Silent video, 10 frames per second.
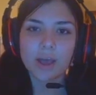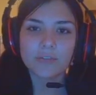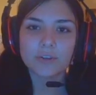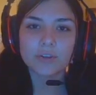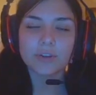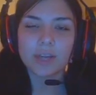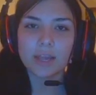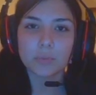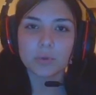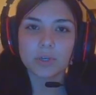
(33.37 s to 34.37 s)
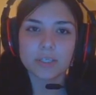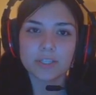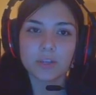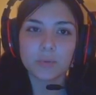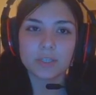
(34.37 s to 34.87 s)
after you're in Animal
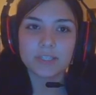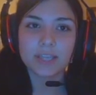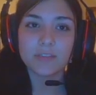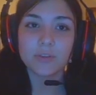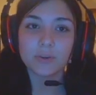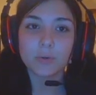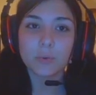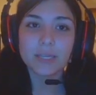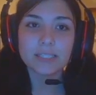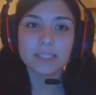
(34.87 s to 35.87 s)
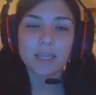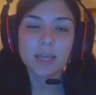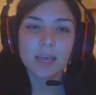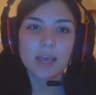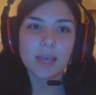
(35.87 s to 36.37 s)
Crossing, you want to save and quit,
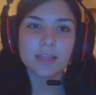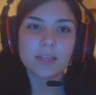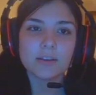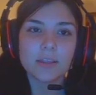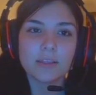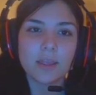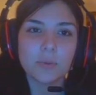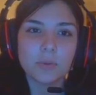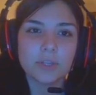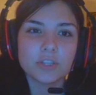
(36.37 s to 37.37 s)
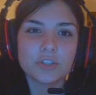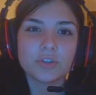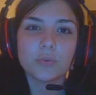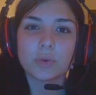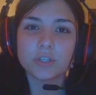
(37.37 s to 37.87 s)
and then in the emulation,
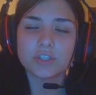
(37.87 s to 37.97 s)
you want to